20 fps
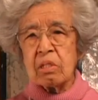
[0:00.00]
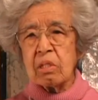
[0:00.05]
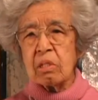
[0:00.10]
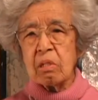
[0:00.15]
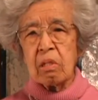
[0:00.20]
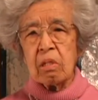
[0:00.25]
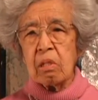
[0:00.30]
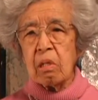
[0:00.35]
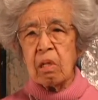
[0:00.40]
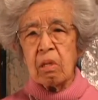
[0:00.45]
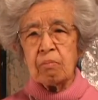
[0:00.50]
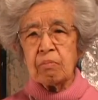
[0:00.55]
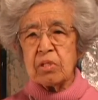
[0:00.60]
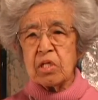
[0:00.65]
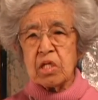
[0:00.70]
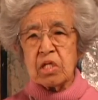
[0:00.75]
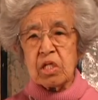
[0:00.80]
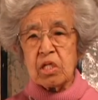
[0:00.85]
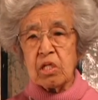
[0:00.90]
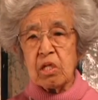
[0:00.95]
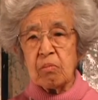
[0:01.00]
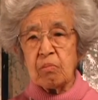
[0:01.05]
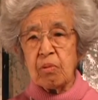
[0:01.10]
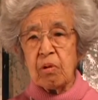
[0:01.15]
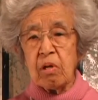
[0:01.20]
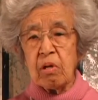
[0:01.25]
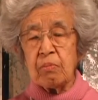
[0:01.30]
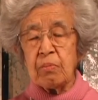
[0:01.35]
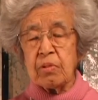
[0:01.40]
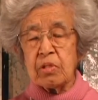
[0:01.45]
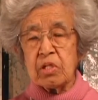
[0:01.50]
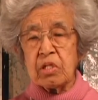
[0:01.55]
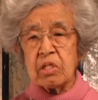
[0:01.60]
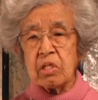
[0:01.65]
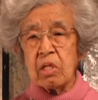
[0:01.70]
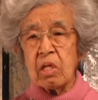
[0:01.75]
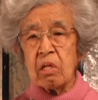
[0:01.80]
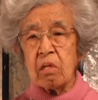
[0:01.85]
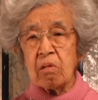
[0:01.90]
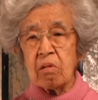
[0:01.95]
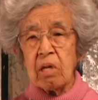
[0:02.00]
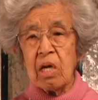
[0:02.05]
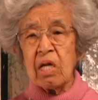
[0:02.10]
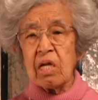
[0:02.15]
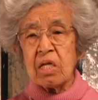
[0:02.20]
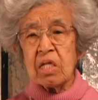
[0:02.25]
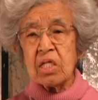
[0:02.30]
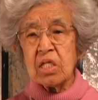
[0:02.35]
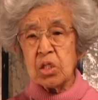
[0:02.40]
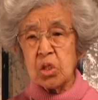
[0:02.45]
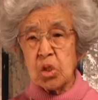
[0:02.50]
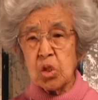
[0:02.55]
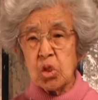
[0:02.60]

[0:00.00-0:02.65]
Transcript: particular property now, at least two.